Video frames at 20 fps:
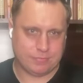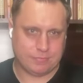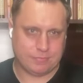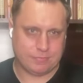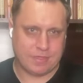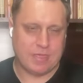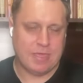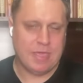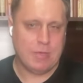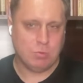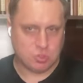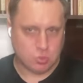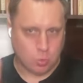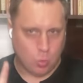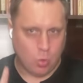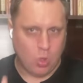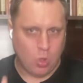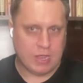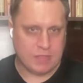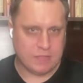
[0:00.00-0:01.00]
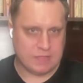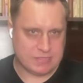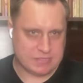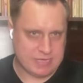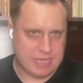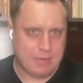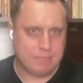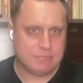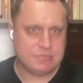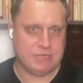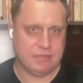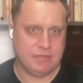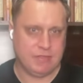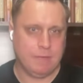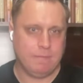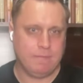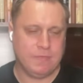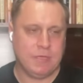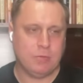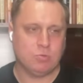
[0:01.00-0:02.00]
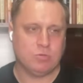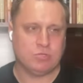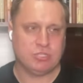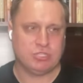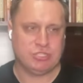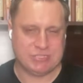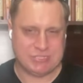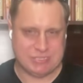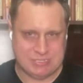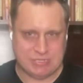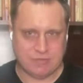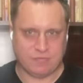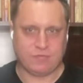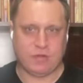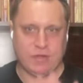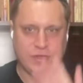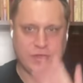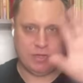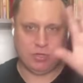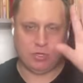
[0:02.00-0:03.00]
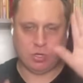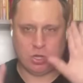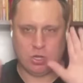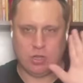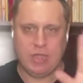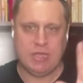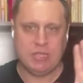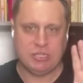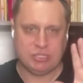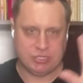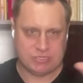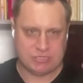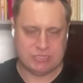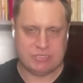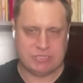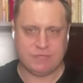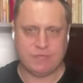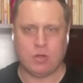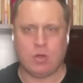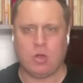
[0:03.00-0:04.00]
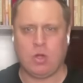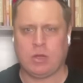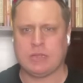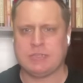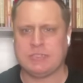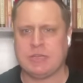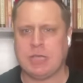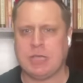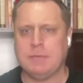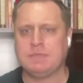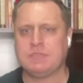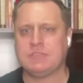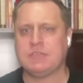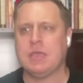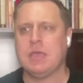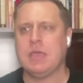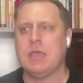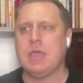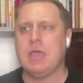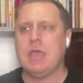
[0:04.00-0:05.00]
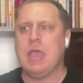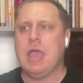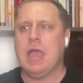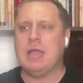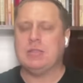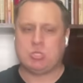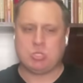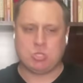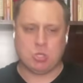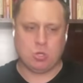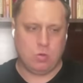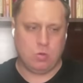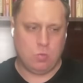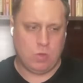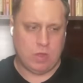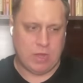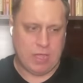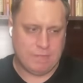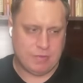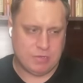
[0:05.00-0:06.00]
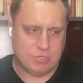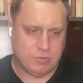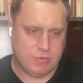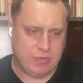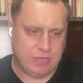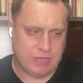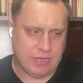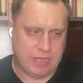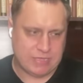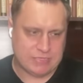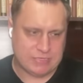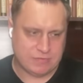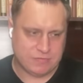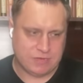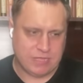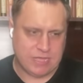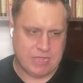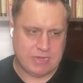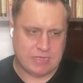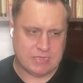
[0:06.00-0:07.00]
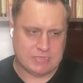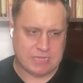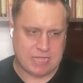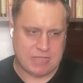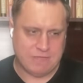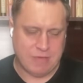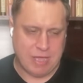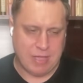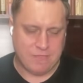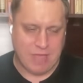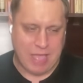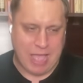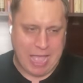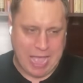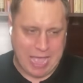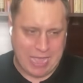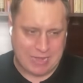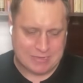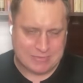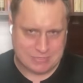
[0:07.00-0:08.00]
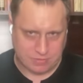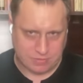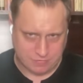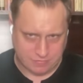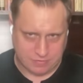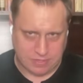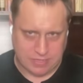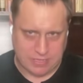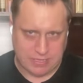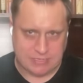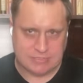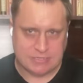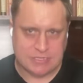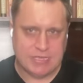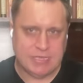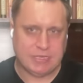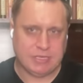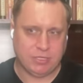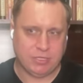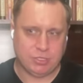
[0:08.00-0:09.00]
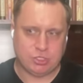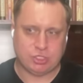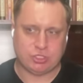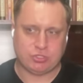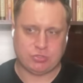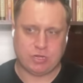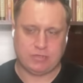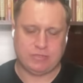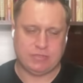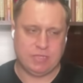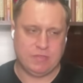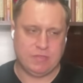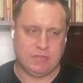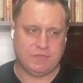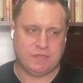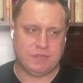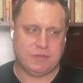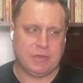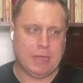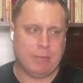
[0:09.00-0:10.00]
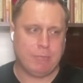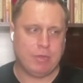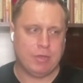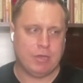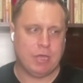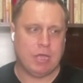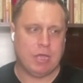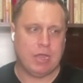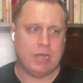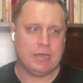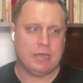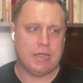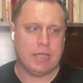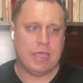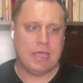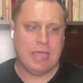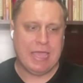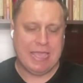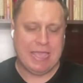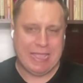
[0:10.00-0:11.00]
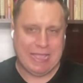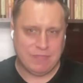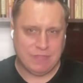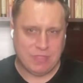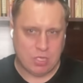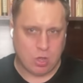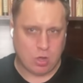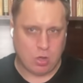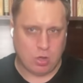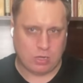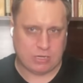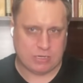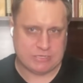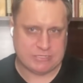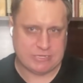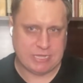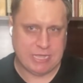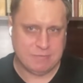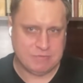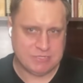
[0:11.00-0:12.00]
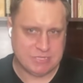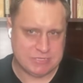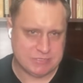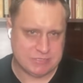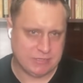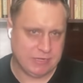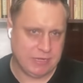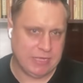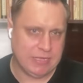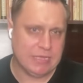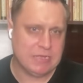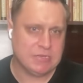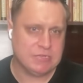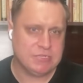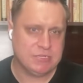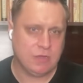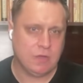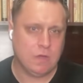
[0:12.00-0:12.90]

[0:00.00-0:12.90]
It was one and the same to them. It was just different incarnations of different archetypes. And so what I've been doing as of late is I've actively deconstructed the phenomenon and the archetypes it's leading into.